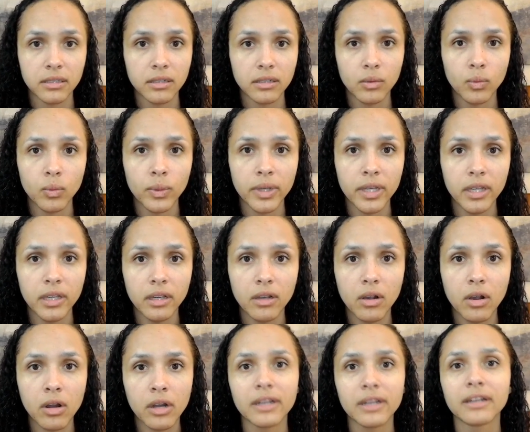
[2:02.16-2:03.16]
We
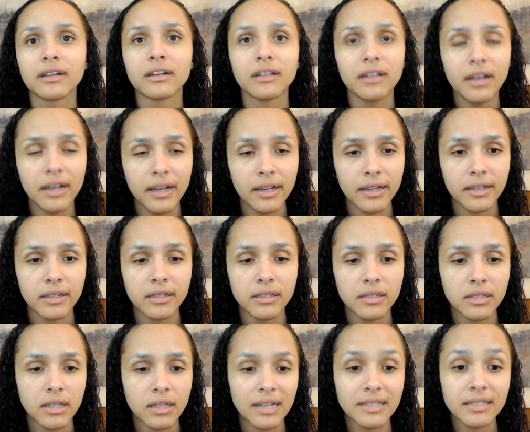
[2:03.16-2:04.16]
are
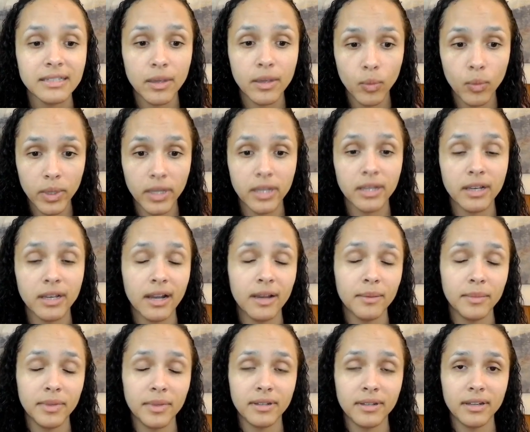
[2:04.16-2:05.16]
inclined, I say we,
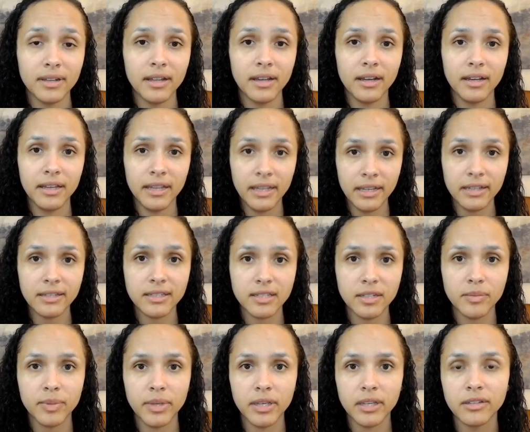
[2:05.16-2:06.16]
I'm an
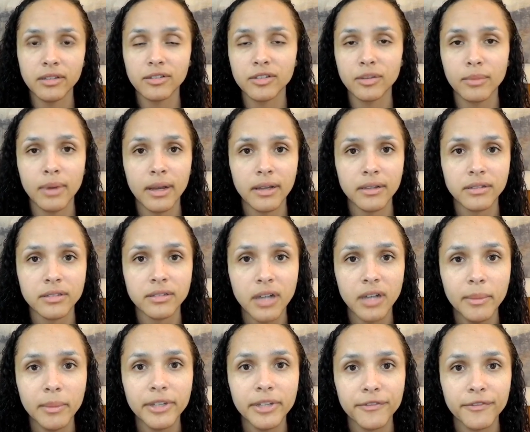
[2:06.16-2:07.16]
ESTP, so my
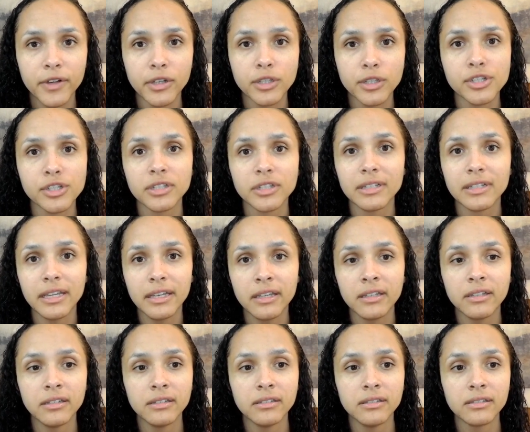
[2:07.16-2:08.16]
dominant function
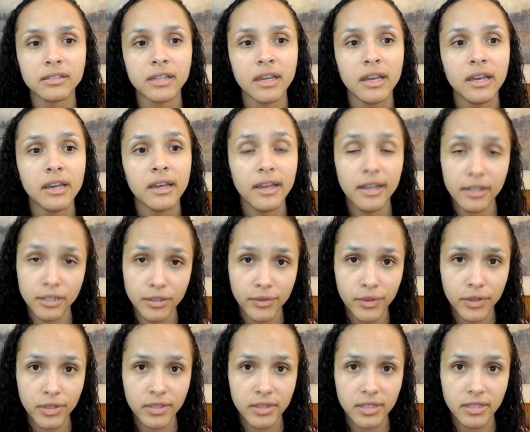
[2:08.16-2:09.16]
is
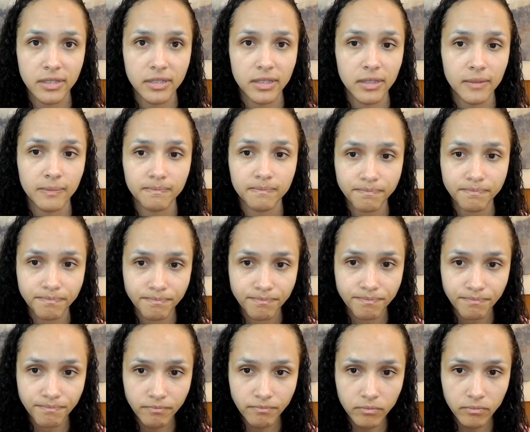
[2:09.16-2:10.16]
extroverted sensing.
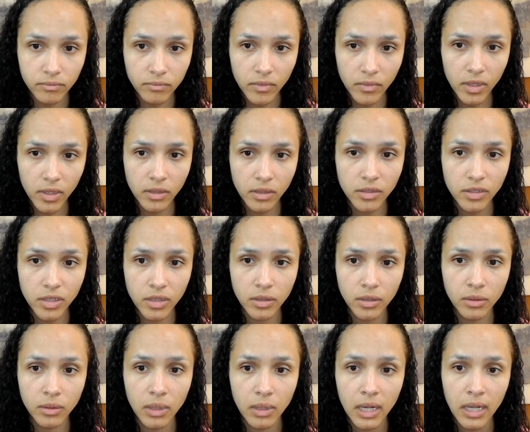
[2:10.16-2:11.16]

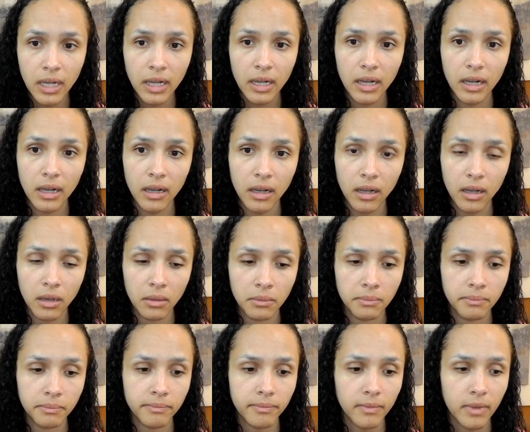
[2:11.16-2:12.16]
So
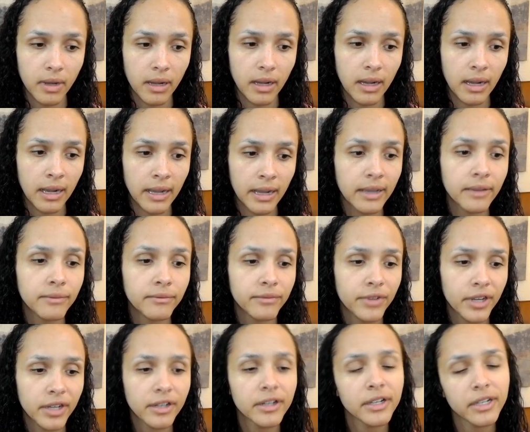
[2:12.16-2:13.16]
um, I am
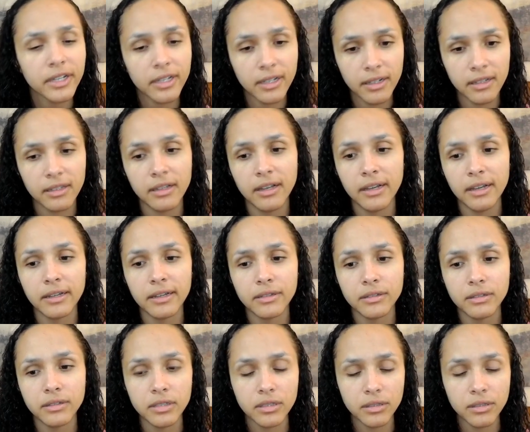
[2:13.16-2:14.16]
very
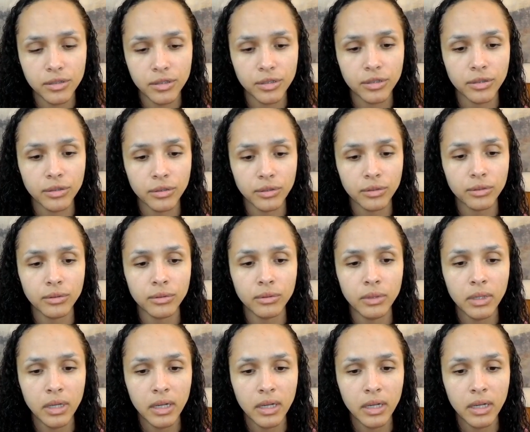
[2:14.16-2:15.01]
inclined to